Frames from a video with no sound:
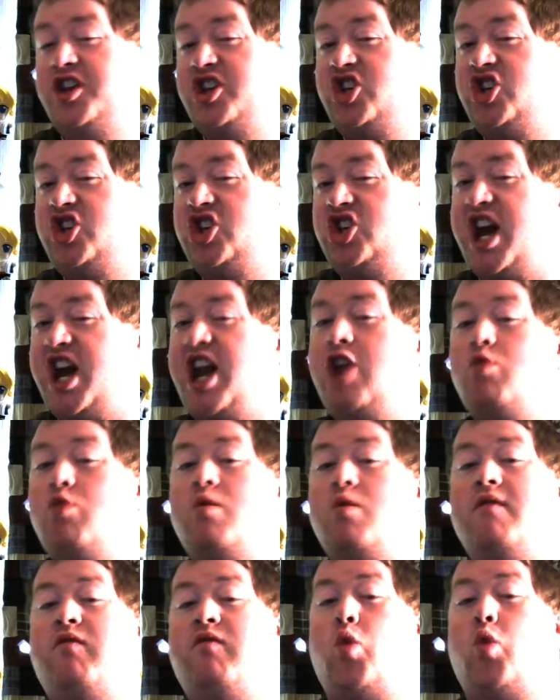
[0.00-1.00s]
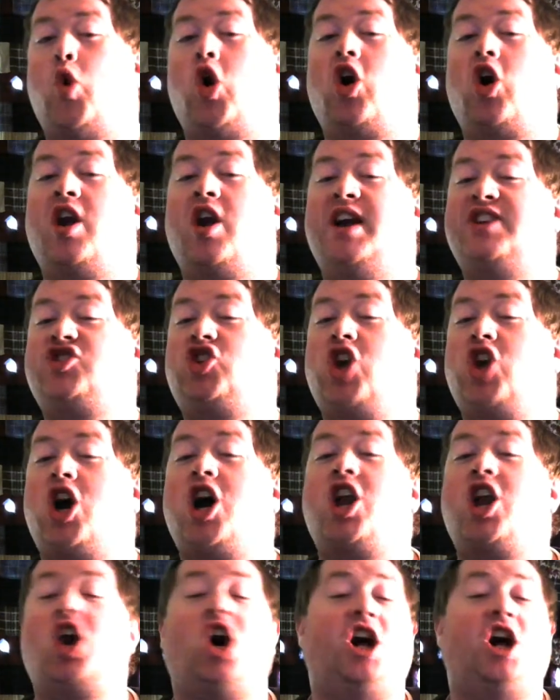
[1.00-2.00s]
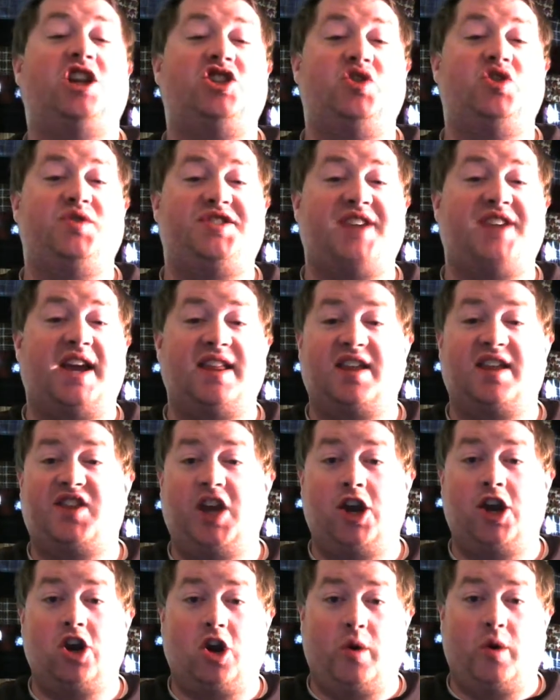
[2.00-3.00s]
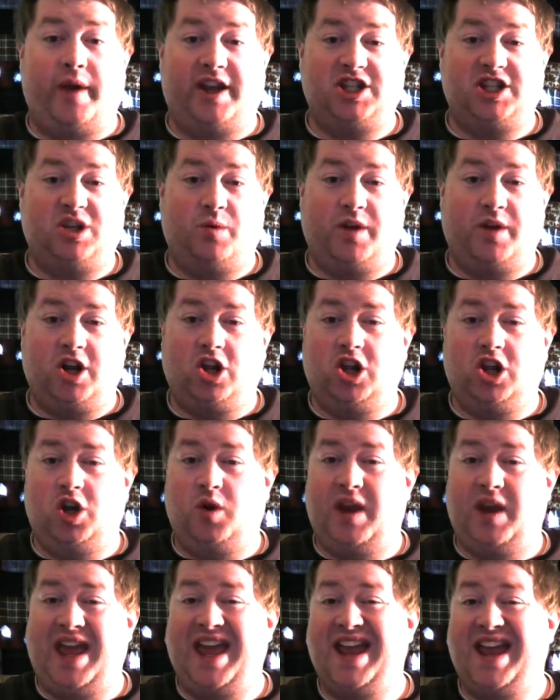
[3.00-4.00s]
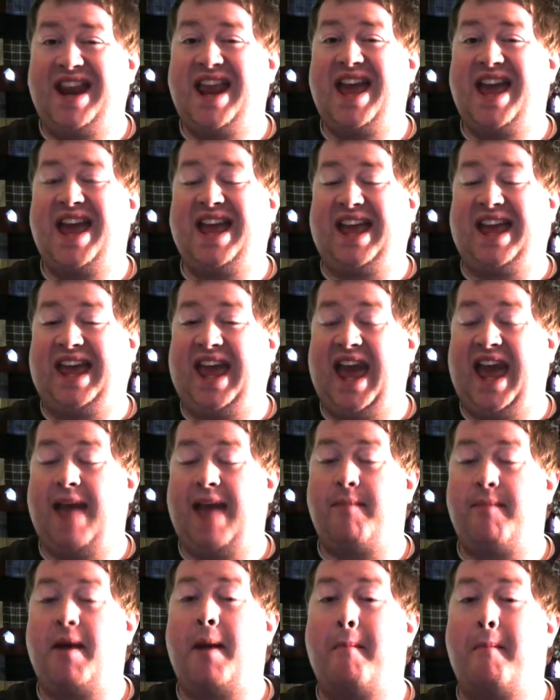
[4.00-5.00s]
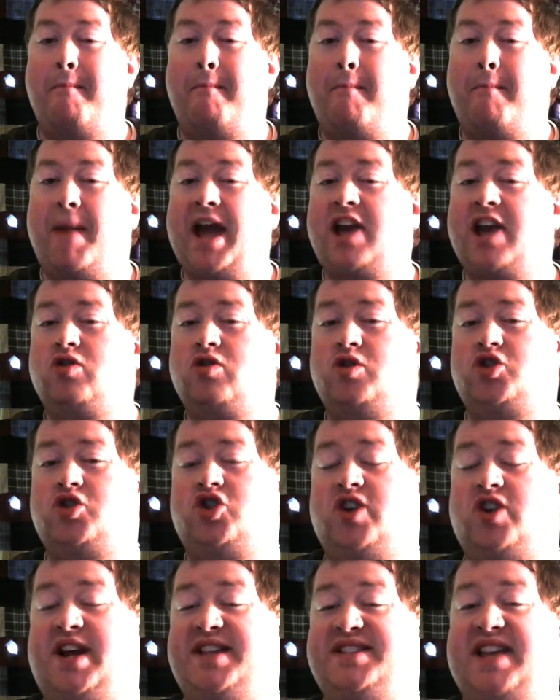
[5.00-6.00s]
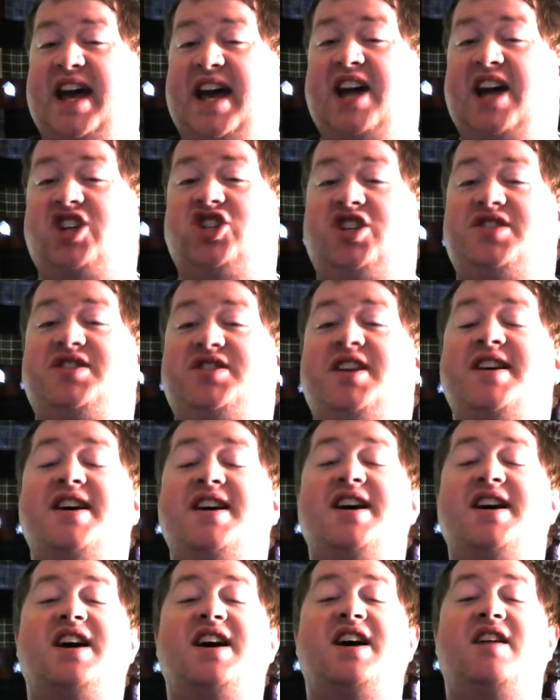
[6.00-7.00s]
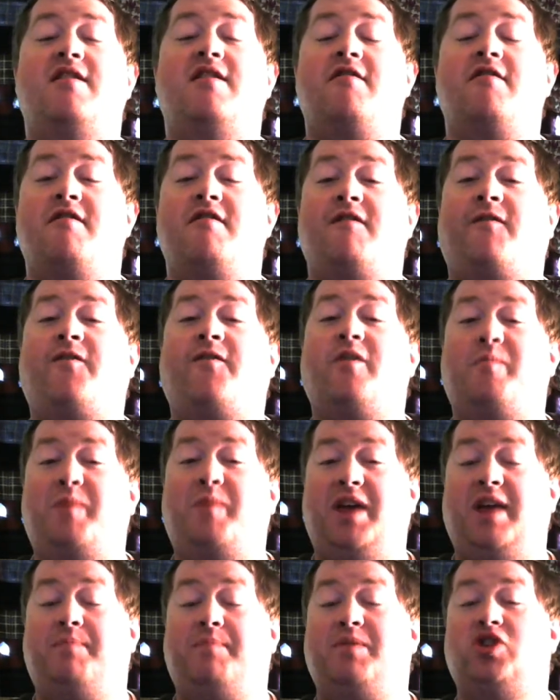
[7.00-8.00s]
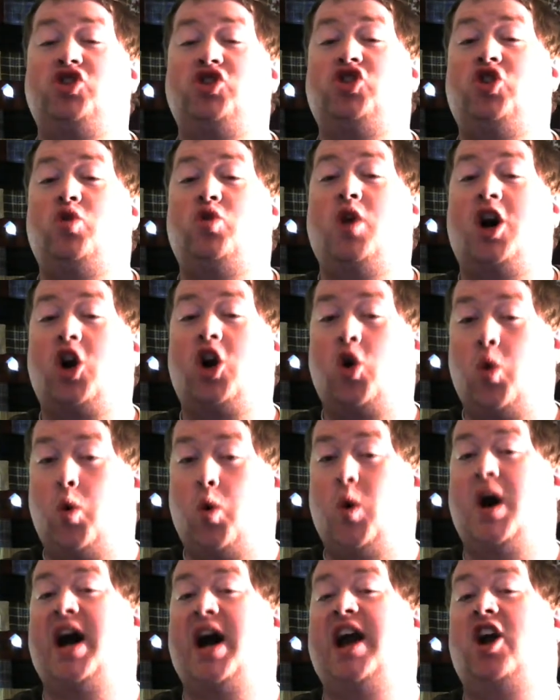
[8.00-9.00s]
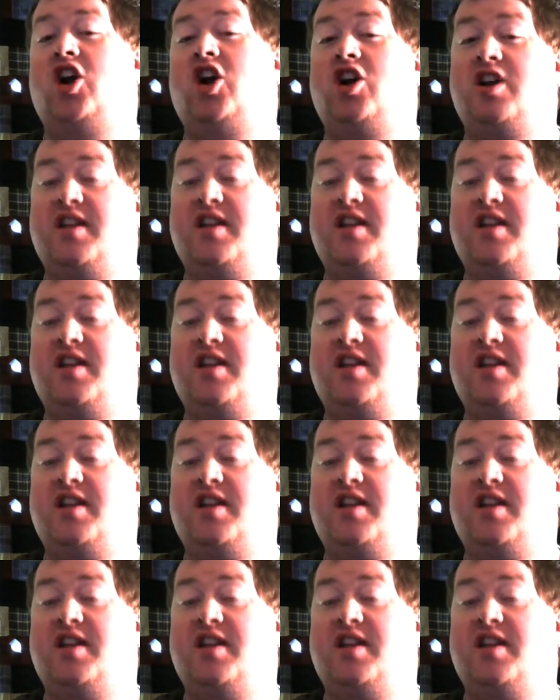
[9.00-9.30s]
Shadow of War has gone on to say that they are going to include in-game microtransactions for people to acquire